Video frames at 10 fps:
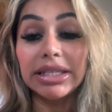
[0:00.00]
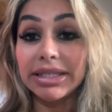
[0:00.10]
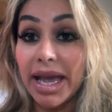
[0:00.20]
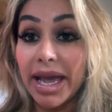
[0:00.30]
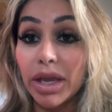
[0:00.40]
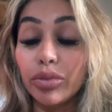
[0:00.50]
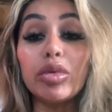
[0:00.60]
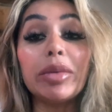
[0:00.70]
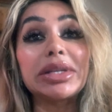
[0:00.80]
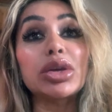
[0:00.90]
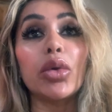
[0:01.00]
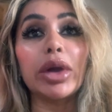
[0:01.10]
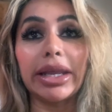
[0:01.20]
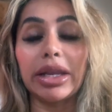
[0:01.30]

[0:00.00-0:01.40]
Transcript: Today we will be talking